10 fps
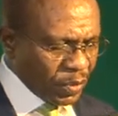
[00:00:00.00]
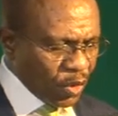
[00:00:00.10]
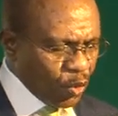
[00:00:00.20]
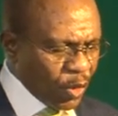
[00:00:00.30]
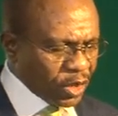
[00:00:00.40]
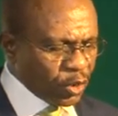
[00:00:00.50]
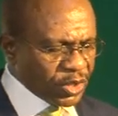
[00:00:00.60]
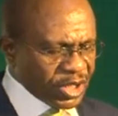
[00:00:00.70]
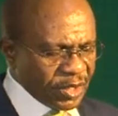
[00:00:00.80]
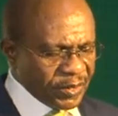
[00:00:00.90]
which could
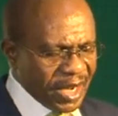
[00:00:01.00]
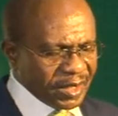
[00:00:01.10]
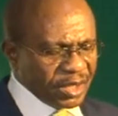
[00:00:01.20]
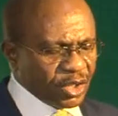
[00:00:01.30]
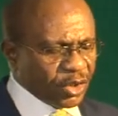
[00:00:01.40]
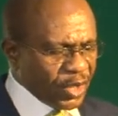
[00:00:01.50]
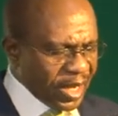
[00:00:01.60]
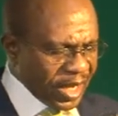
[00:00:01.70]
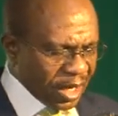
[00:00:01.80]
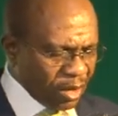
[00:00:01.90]
significantly derail
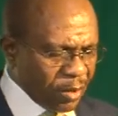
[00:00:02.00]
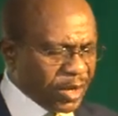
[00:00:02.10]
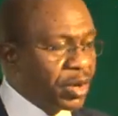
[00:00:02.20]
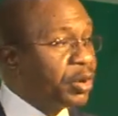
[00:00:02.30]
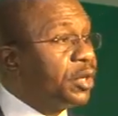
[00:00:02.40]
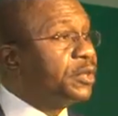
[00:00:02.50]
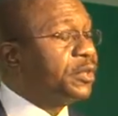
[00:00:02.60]
economic growth,